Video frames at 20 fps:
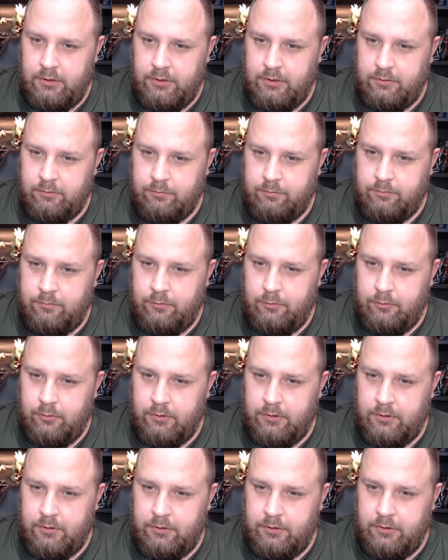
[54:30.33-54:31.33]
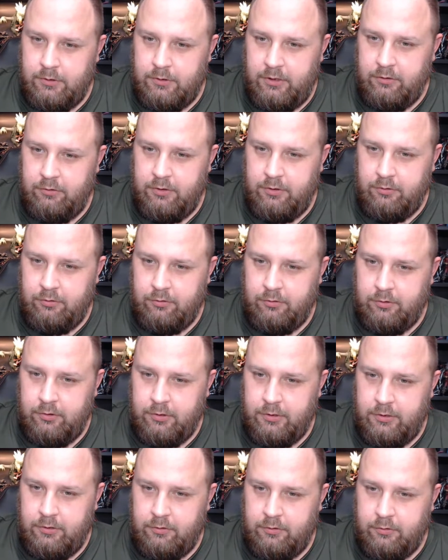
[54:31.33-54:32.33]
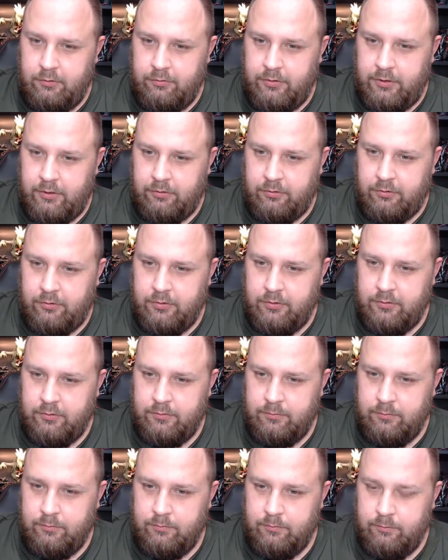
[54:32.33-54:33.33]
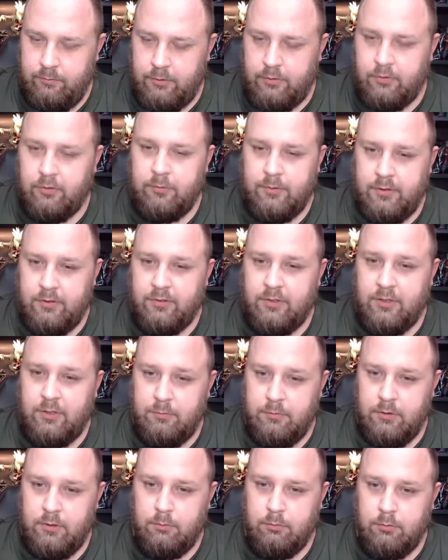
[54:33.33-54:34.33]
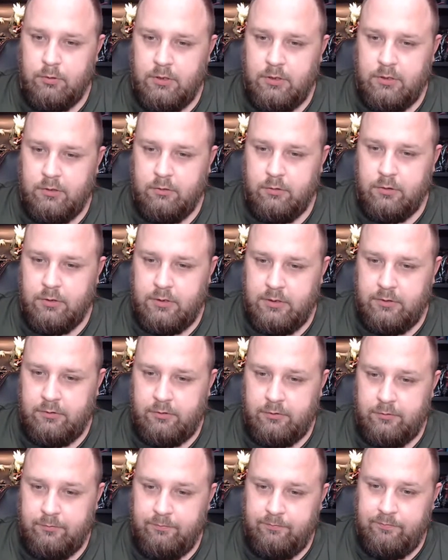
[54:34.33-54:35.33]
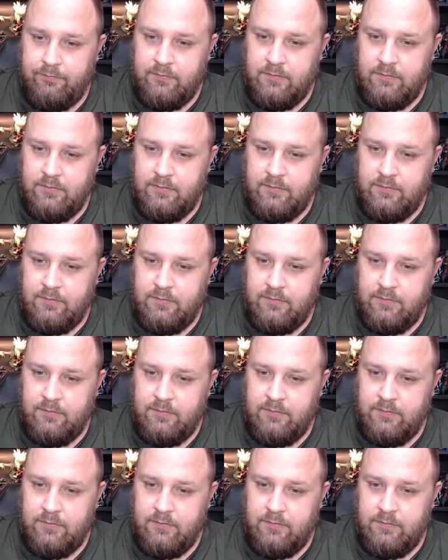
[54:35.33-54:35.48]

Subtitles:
ignoring the chat. You guys are talking too fast. But some things I am deliberately ignoring, yes.